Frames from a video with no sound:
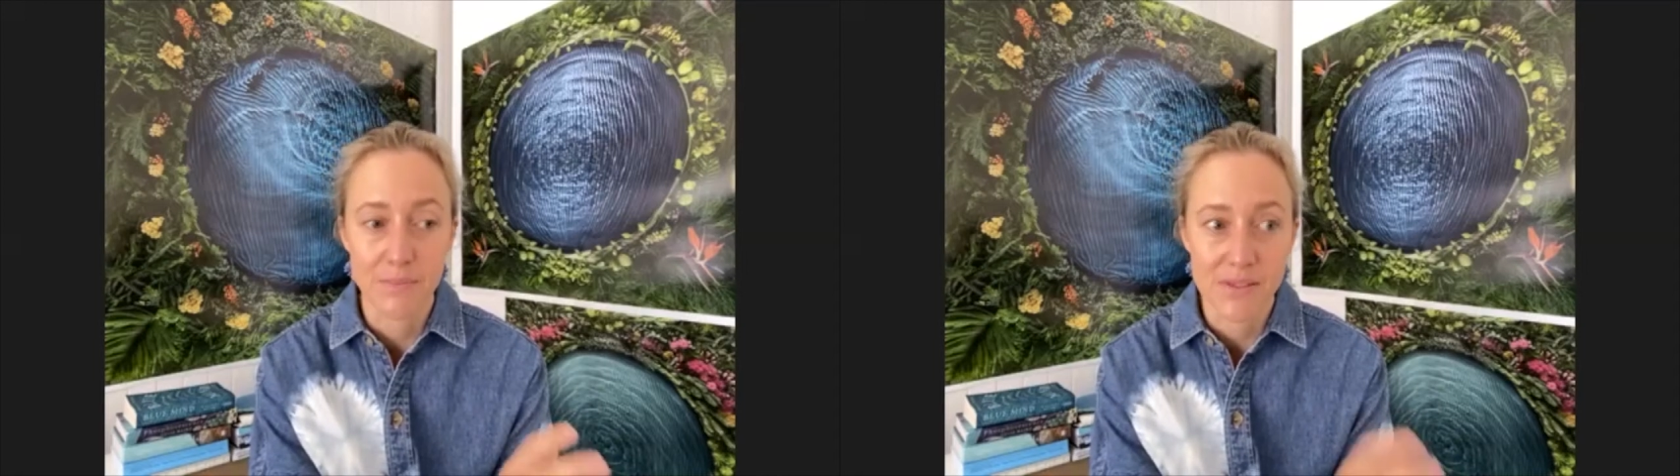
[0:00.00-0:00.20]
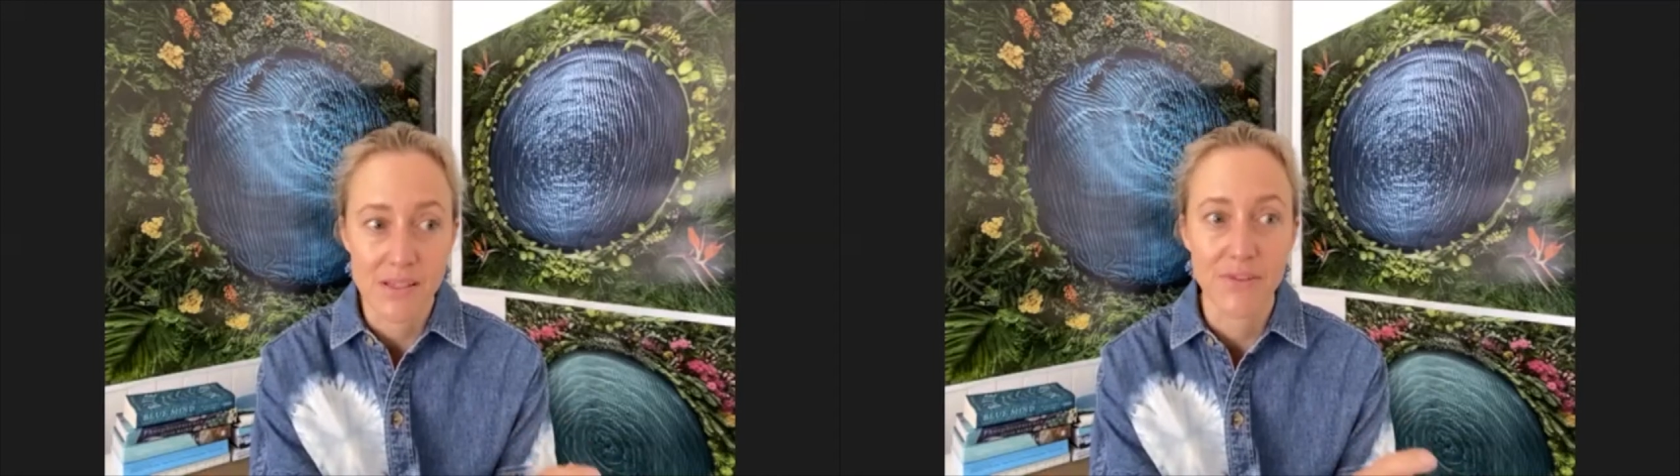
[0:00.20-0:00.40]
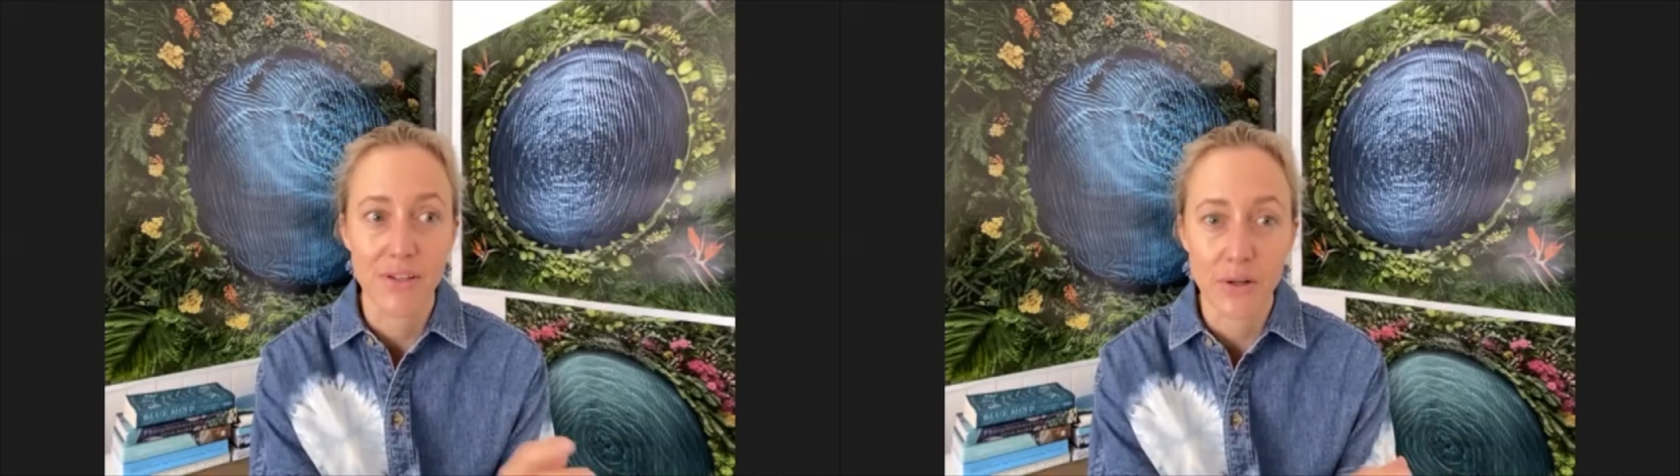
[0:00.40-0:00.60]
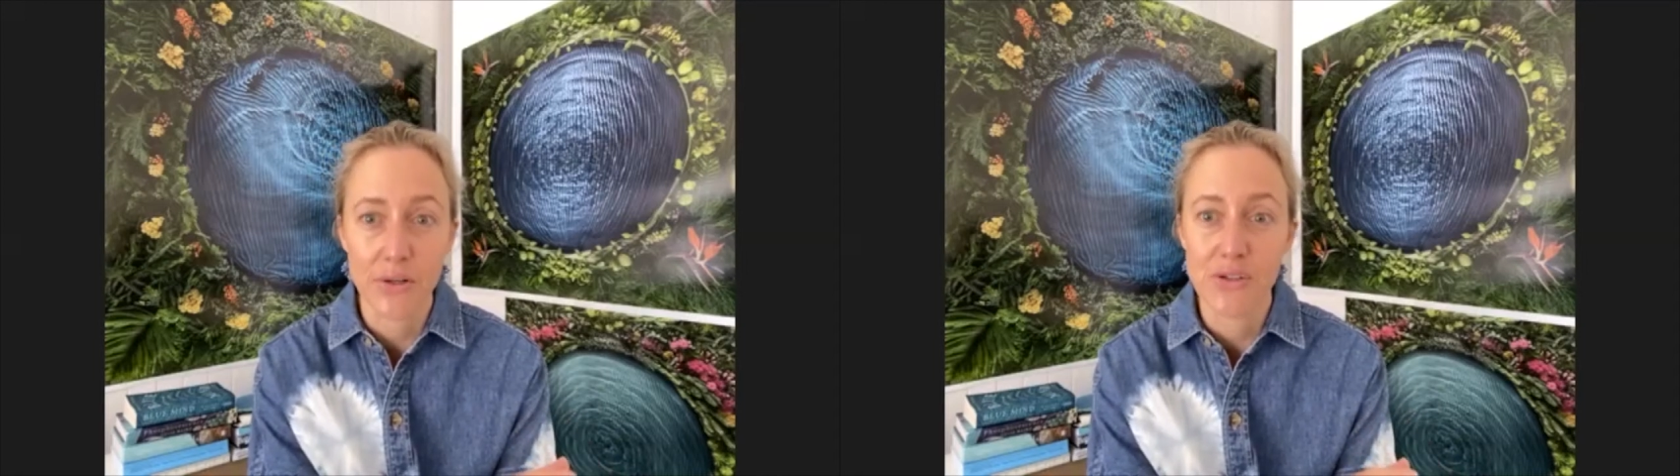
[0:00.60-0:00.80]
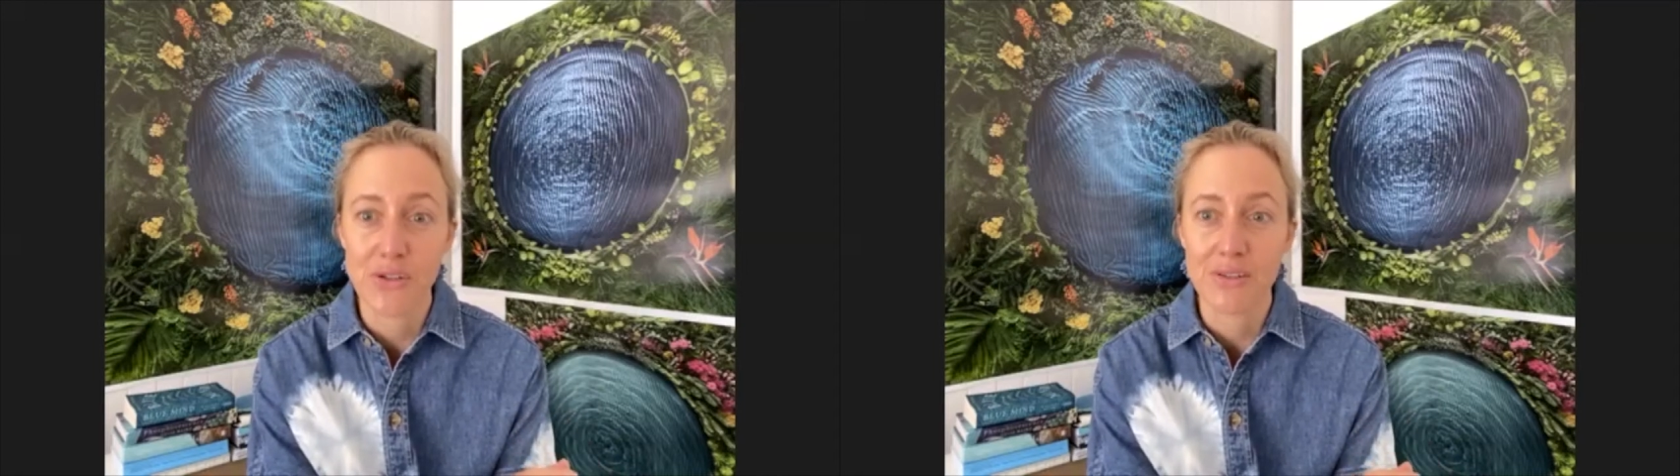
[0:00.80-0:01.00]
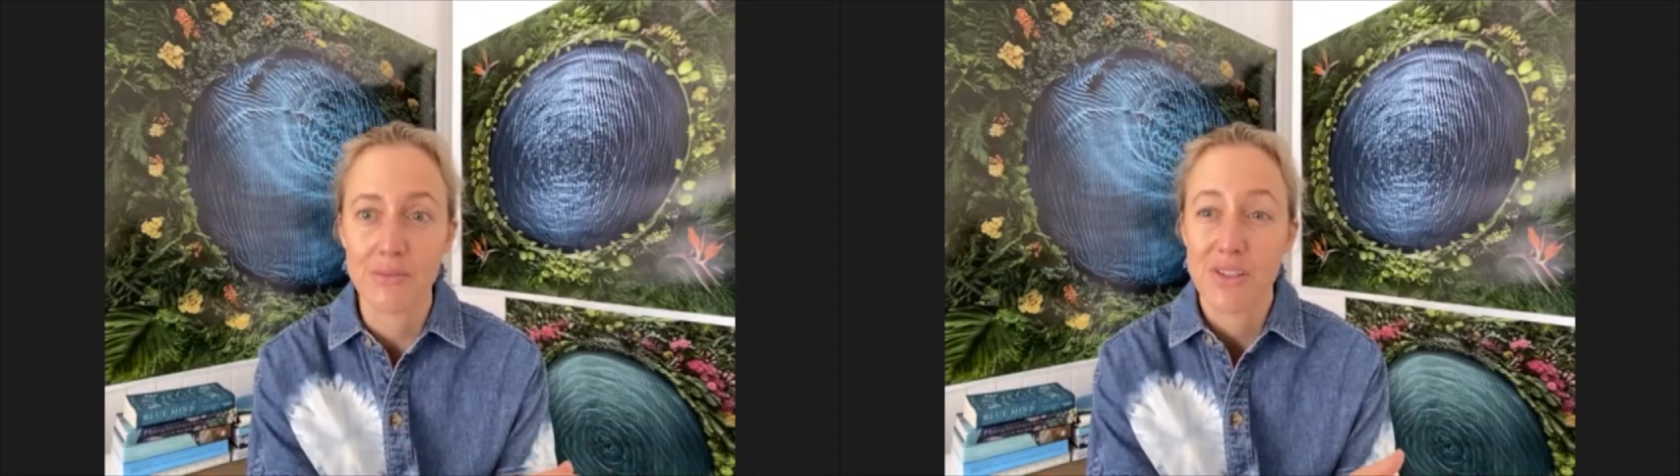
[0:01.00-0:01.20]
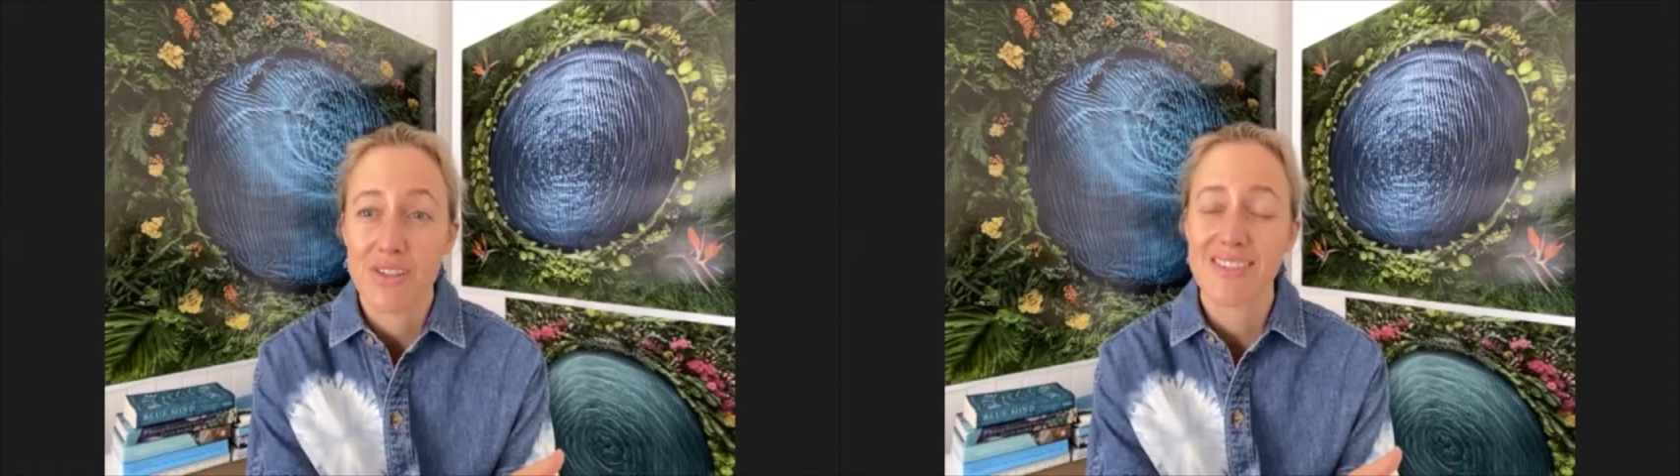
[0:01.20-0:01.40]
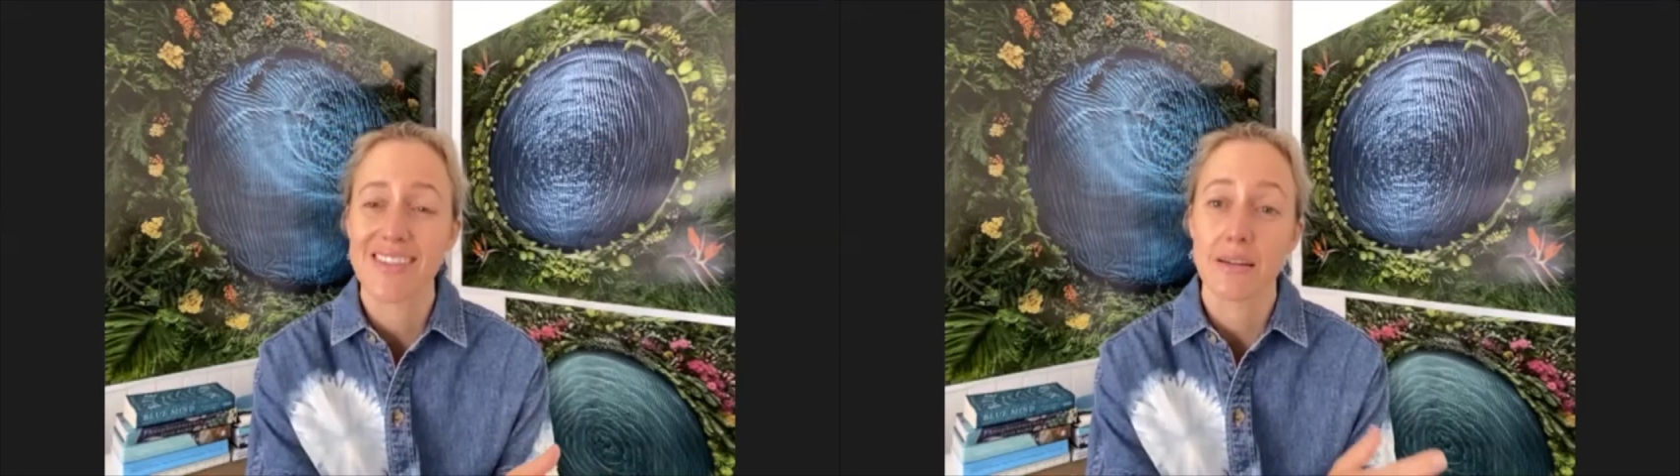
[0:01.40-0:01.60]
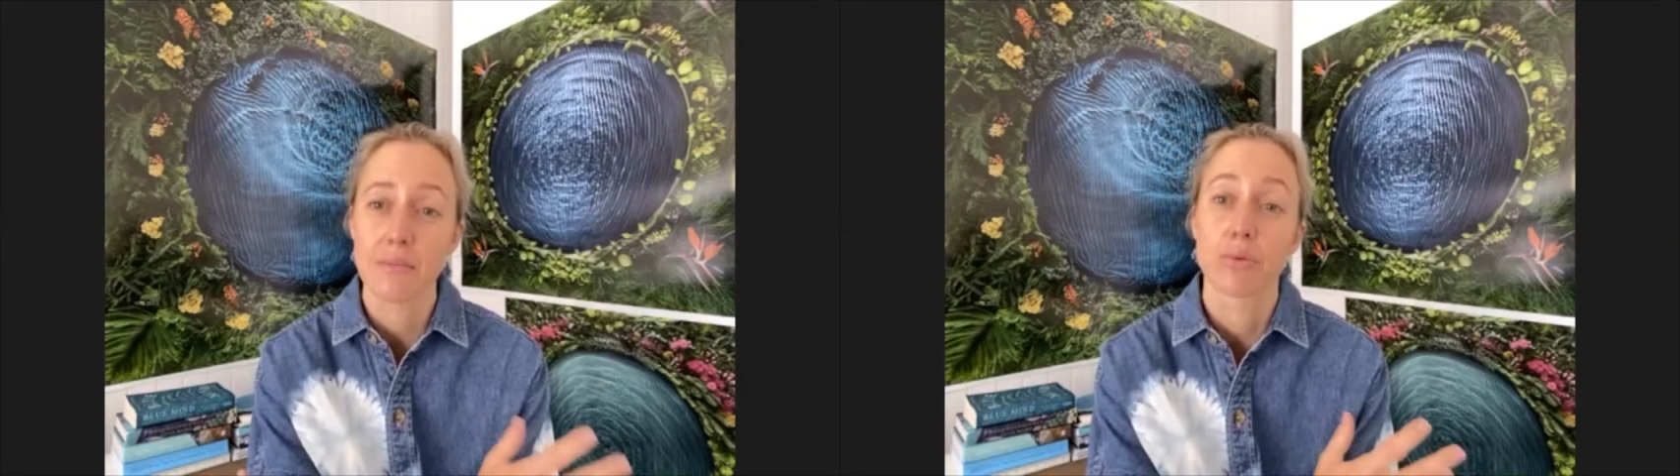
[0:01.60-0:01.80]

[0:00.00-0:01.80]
Pacific Ocean, we just think